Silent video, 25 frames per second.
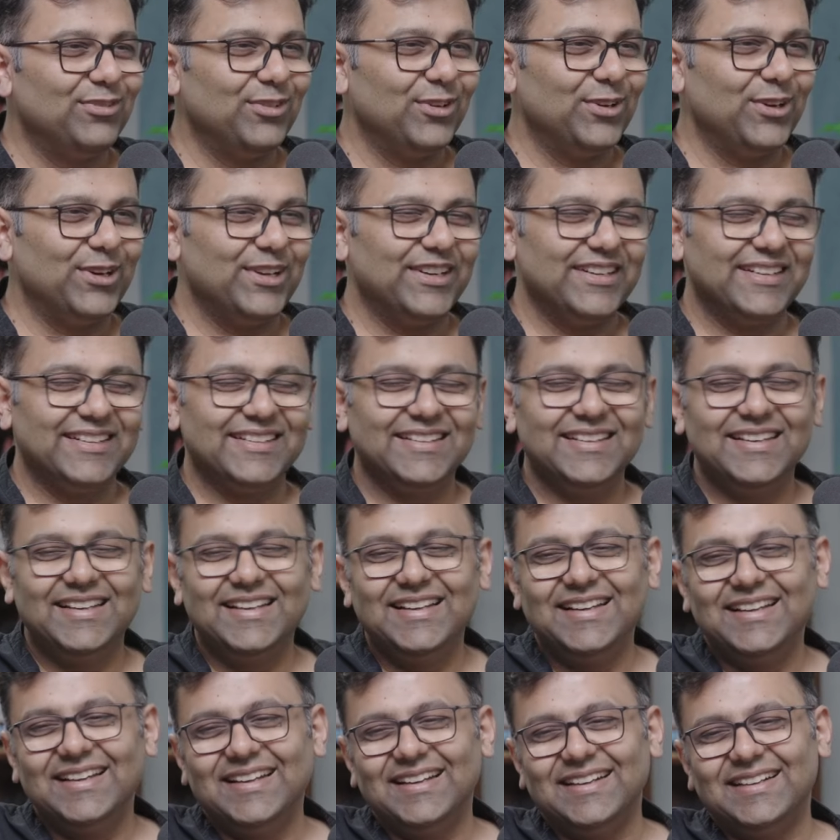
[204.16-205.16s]
for...
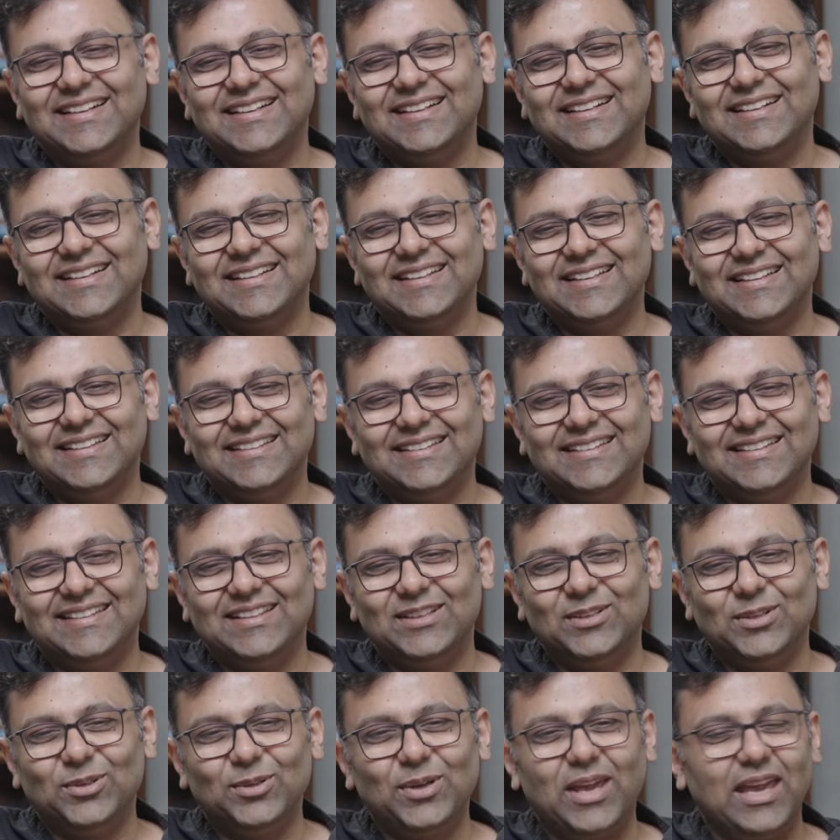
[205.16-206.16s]
Uh,
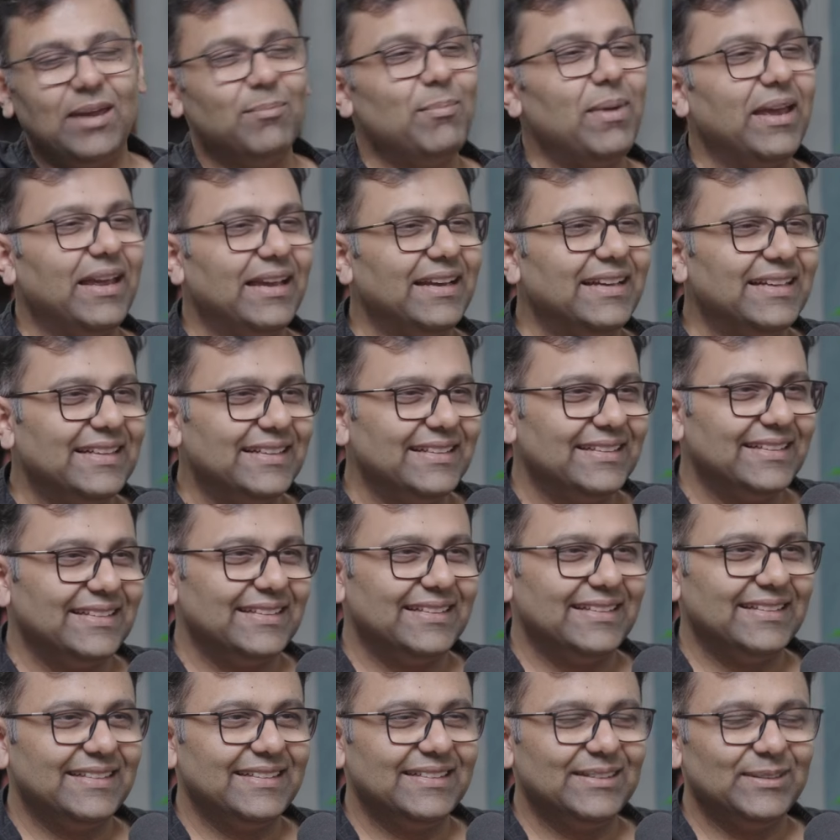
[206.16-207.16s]
you know, gaming uh,
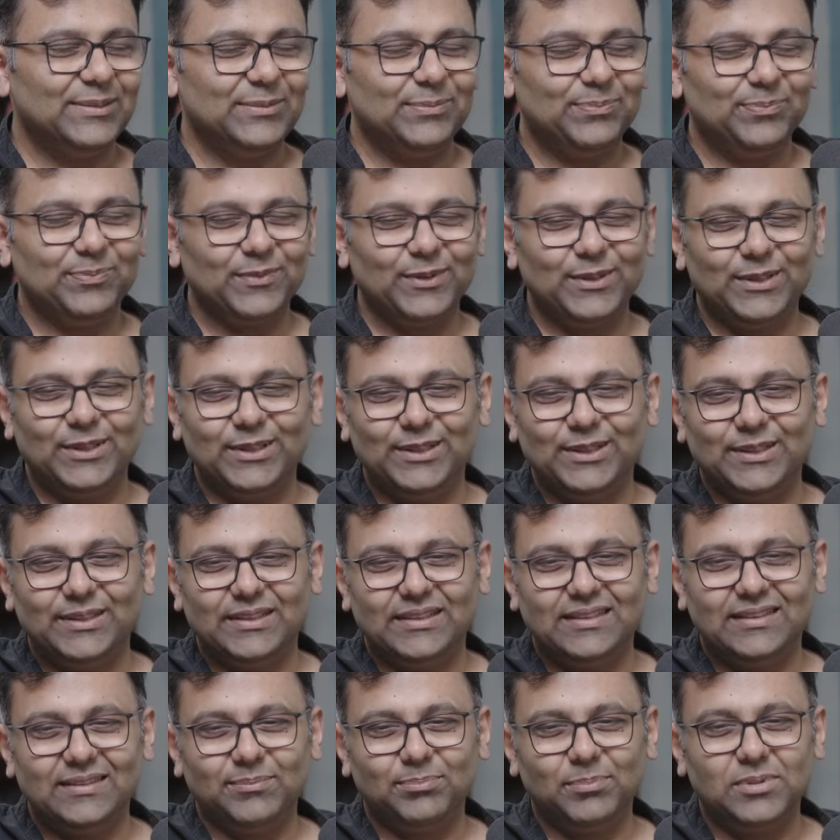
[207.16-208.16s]
uh,
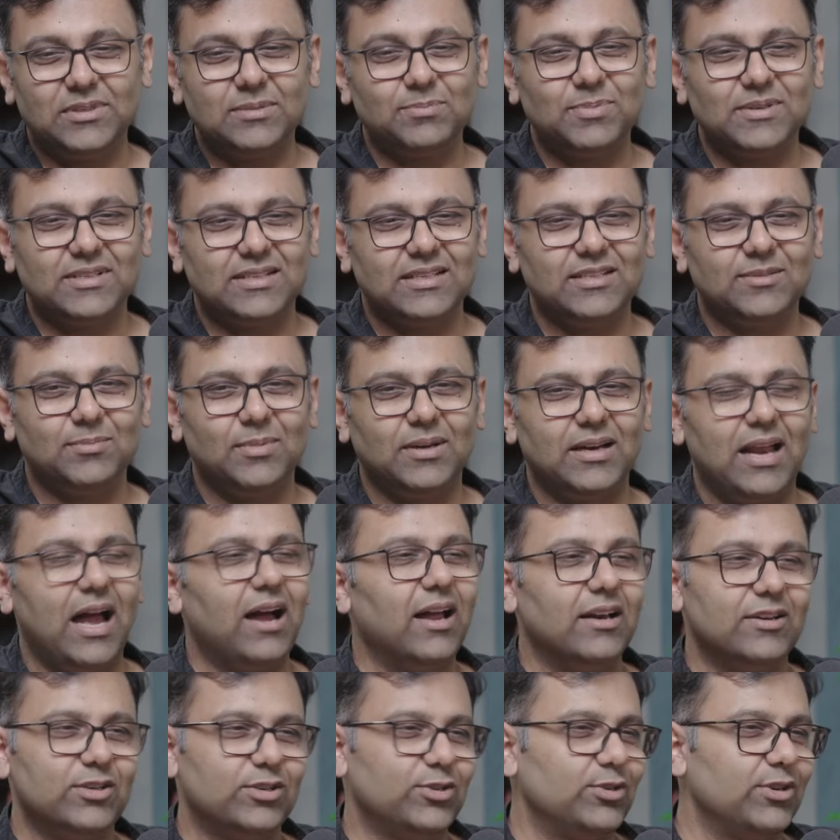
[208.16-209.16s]
purposes. But
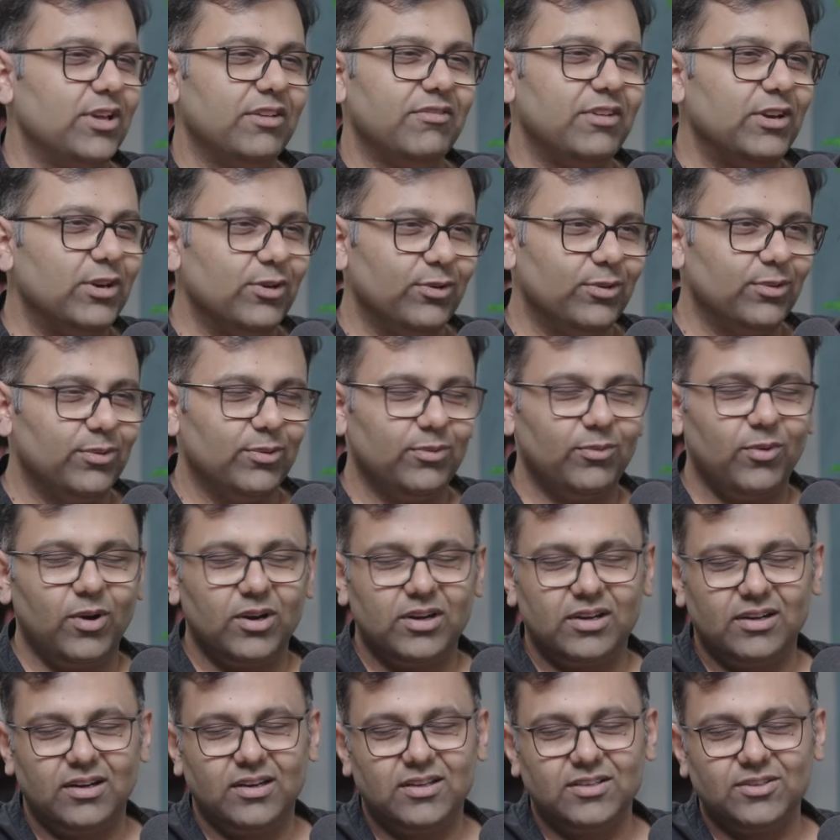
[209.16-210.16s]
uh, today we know
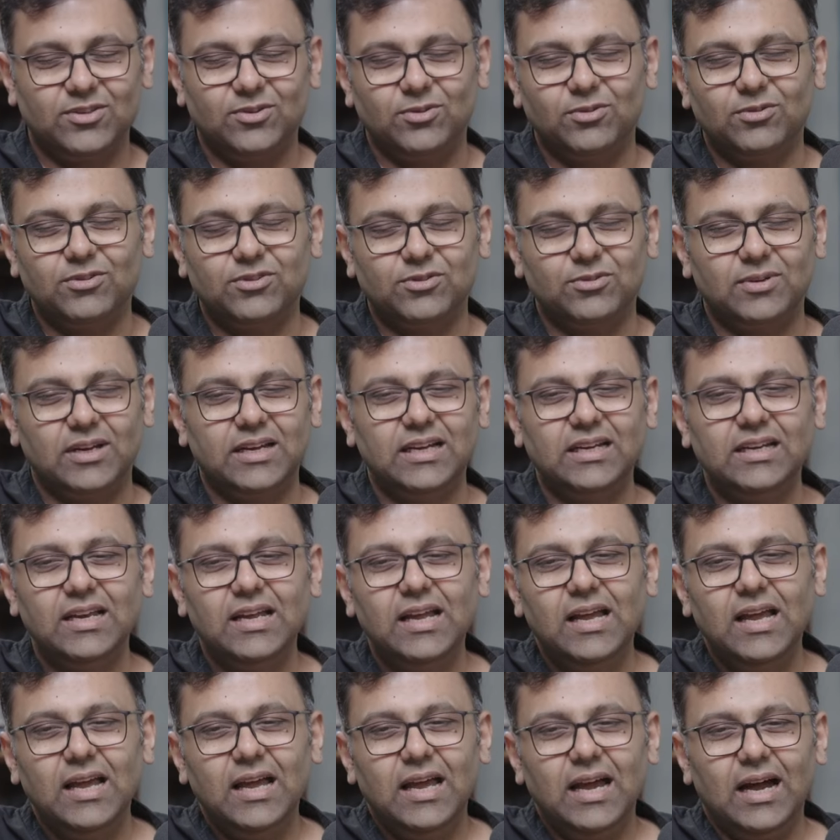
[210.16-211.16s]
what it has grown to, right?
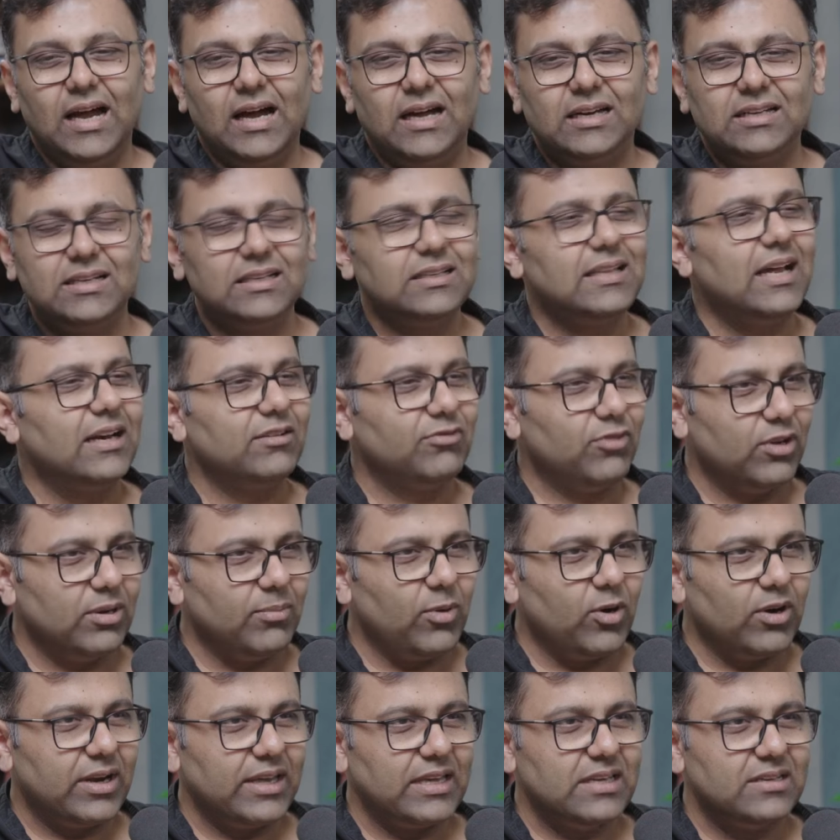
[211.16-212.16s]
I uh, did that for
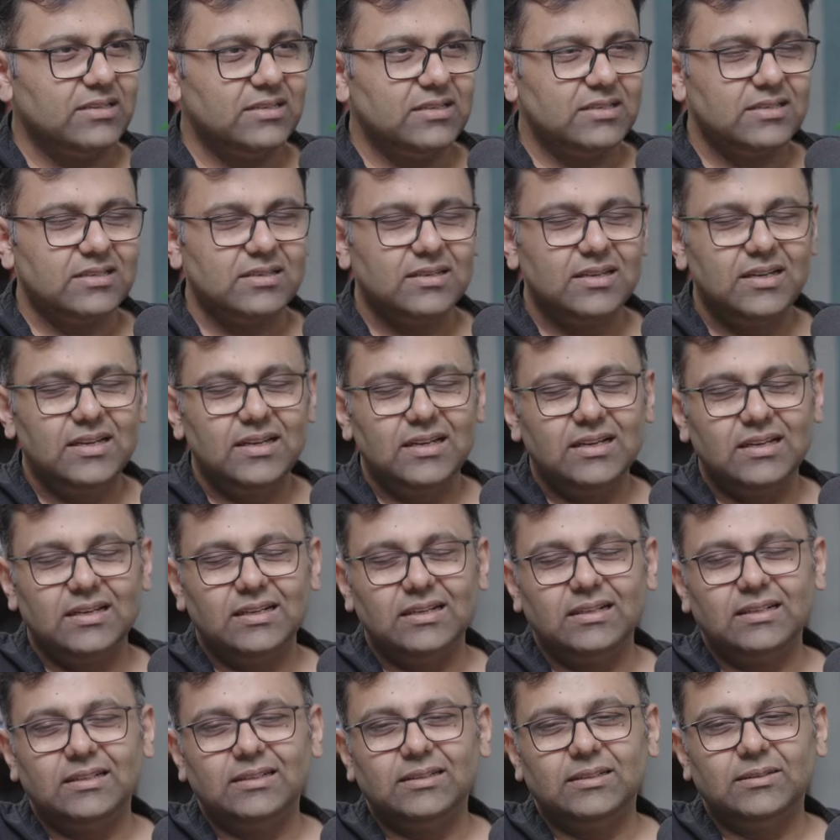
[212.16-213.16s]
about a year,
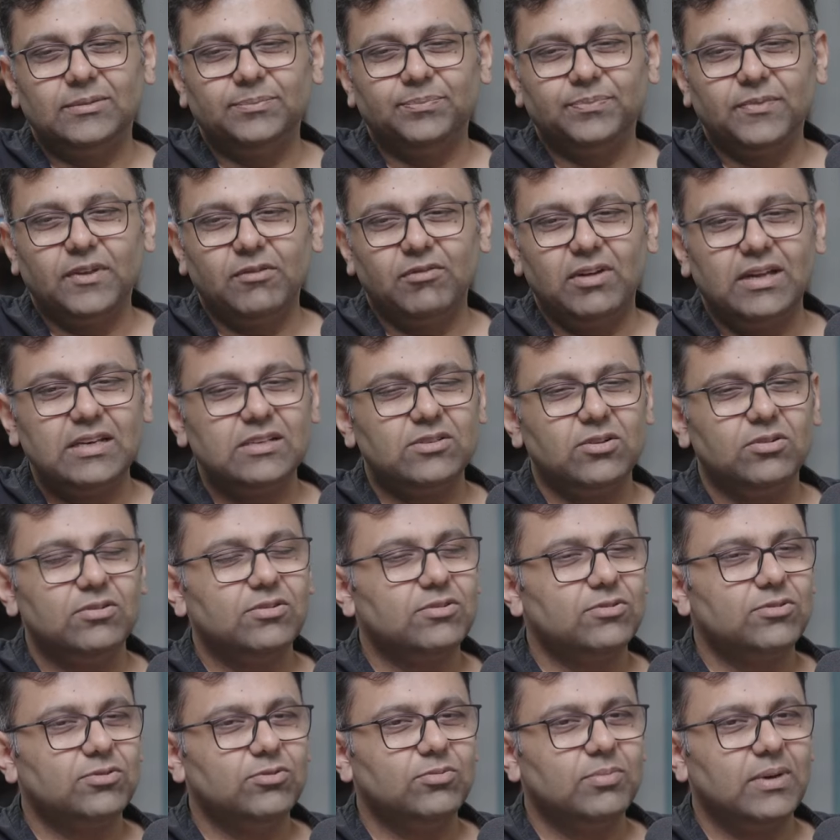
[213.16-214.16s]
um, went on
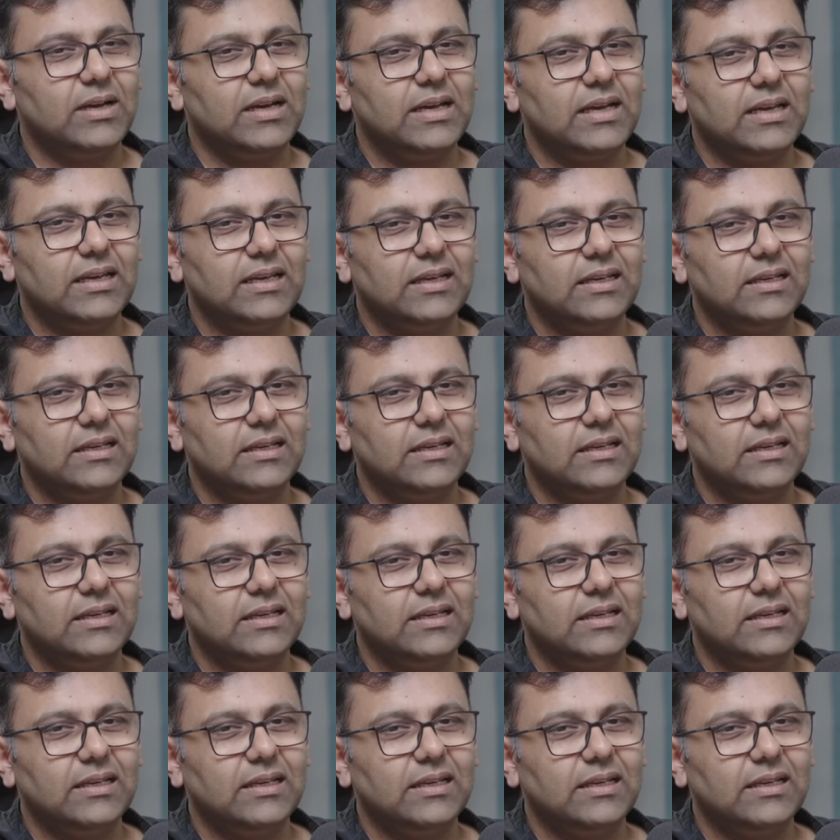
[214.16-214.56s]
to do my...